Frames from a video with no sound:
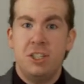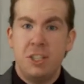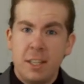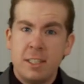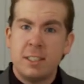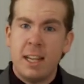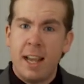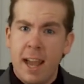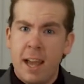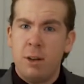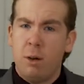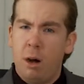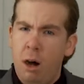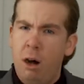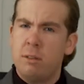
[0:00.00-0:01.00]
just to
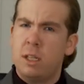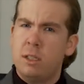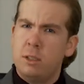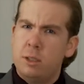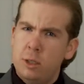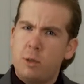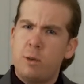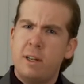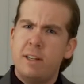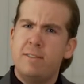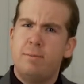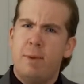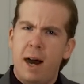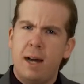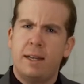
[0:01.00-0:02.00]
handle all the
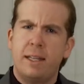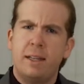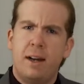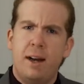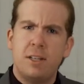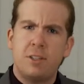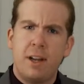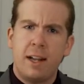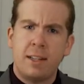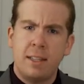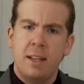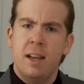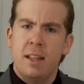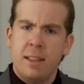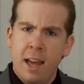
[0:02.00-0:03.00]
lucrative modeling contracts
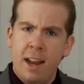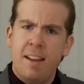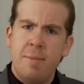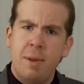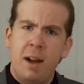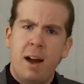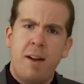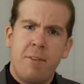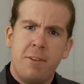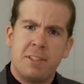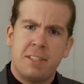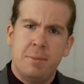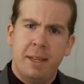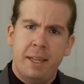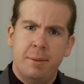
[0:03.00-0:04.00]
that have been offered
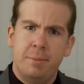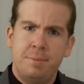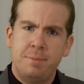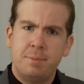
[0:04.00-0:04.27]
to me.